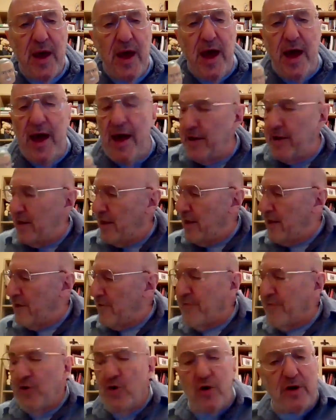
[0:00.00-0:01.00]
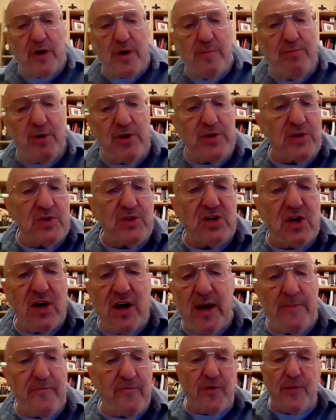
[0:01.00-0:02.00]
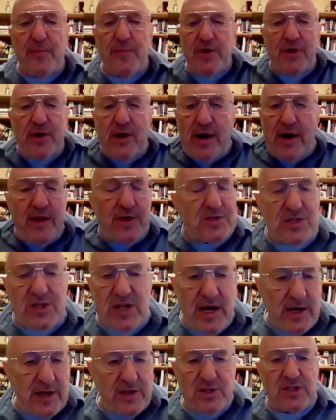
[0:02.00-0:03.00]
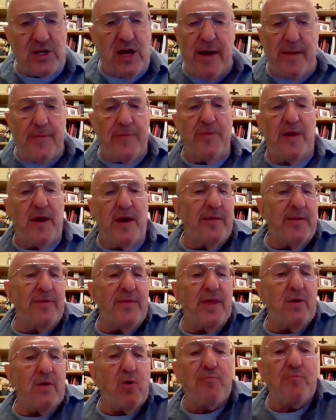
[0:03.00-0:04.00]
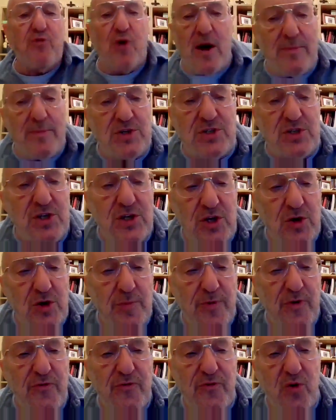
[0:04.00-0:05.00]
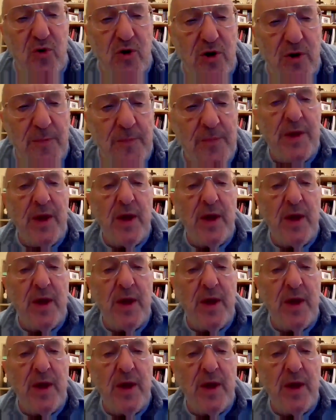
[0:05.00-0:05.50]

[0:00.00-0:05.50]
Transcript: And if your bullets came from the United States and they were promised to you before,